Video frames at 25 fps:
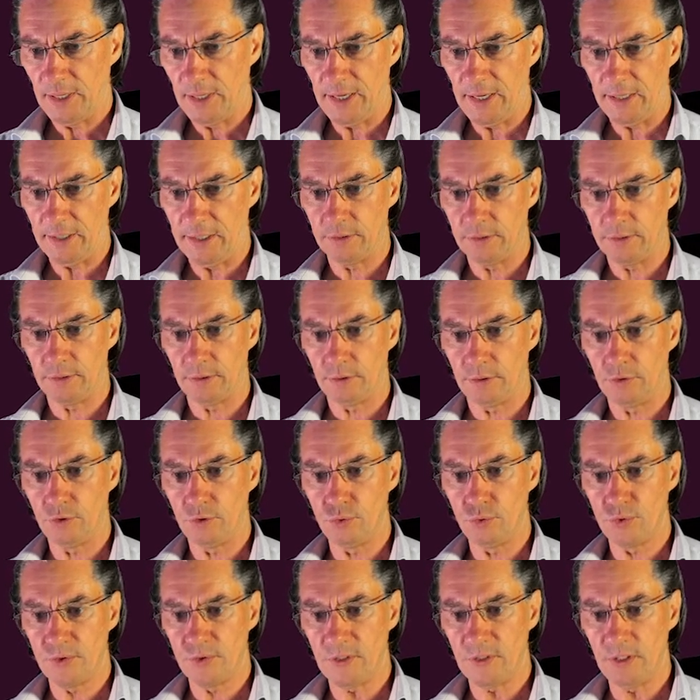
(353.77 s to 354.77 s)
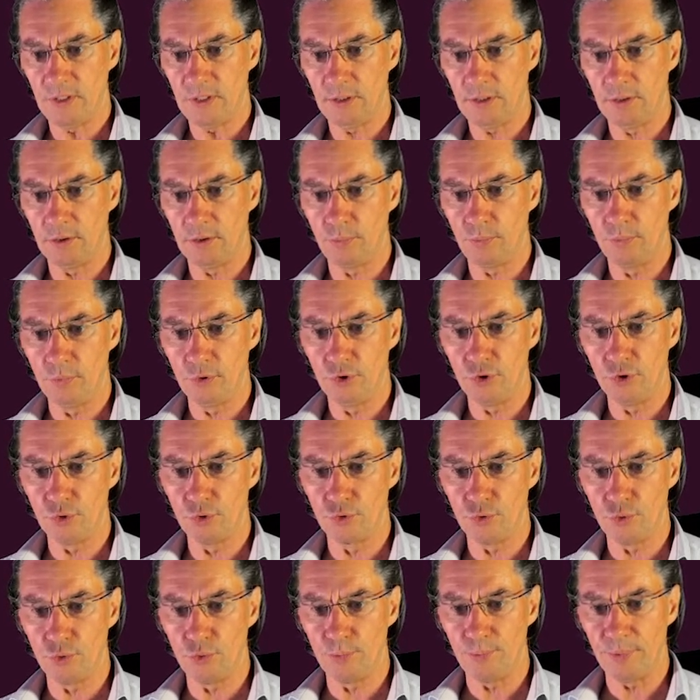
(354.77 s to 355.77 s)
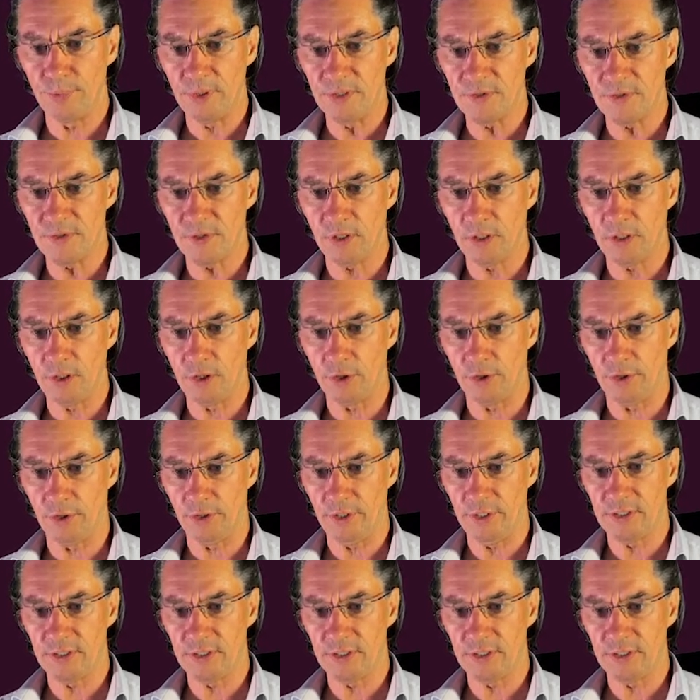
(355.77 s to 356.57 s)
And you see the group is here,